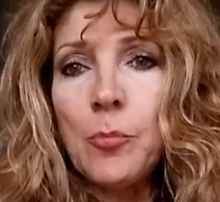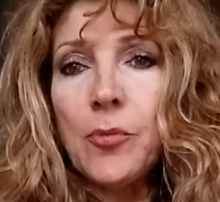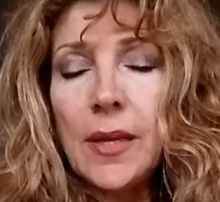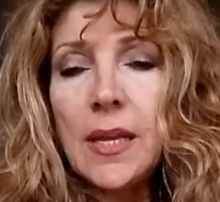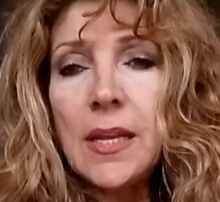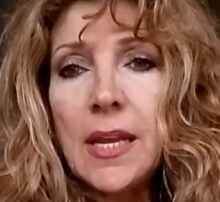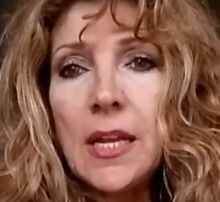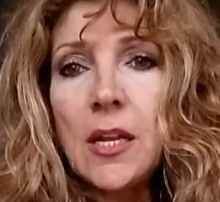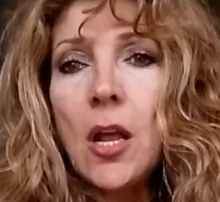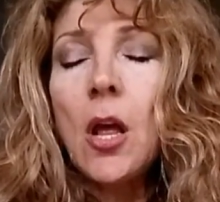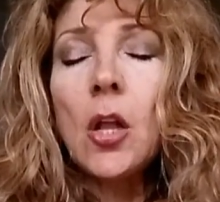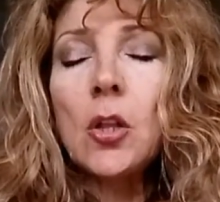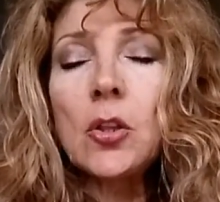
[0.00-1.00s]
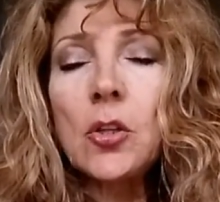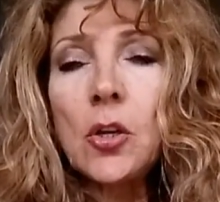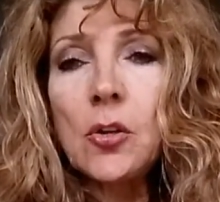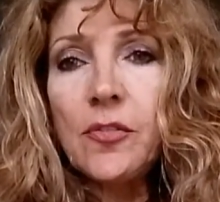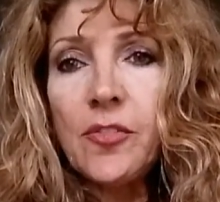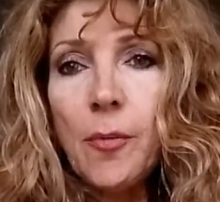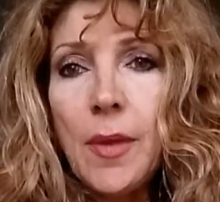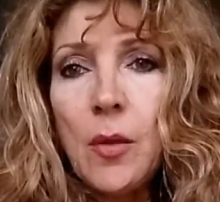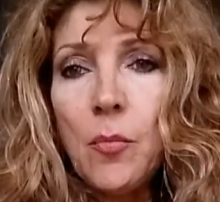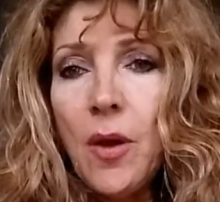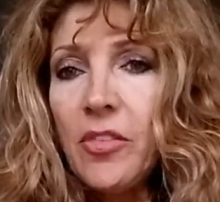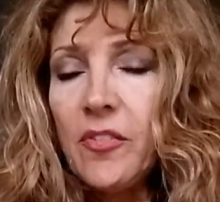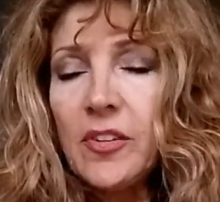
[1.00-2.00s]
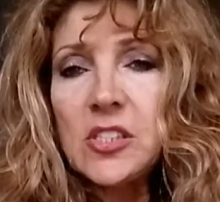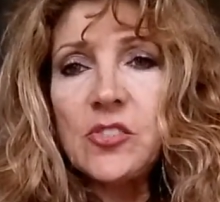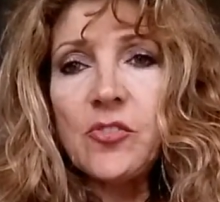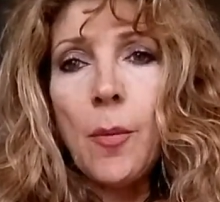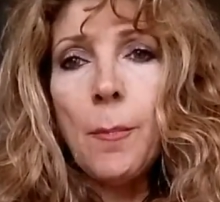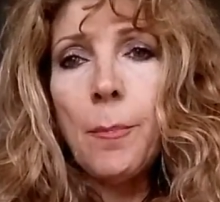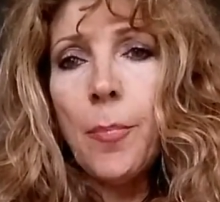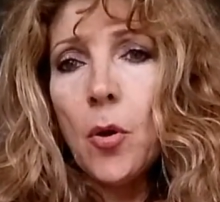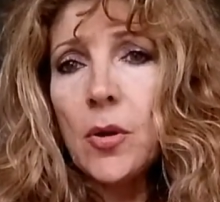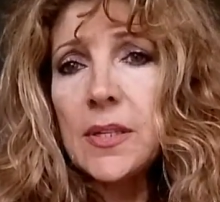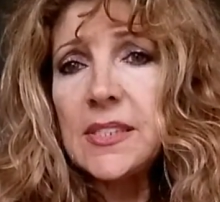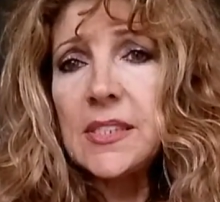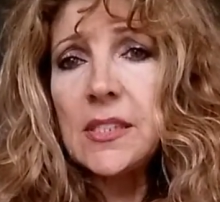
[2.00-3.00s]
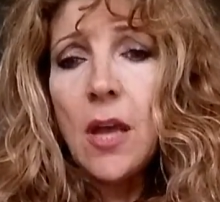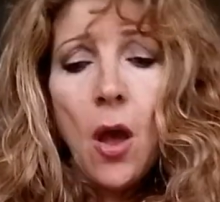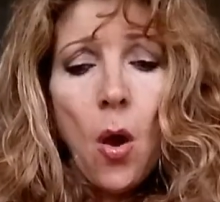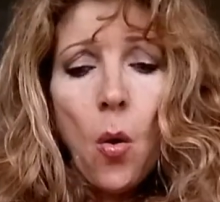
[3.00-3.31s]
Bring it in, learn from it, whether it's from books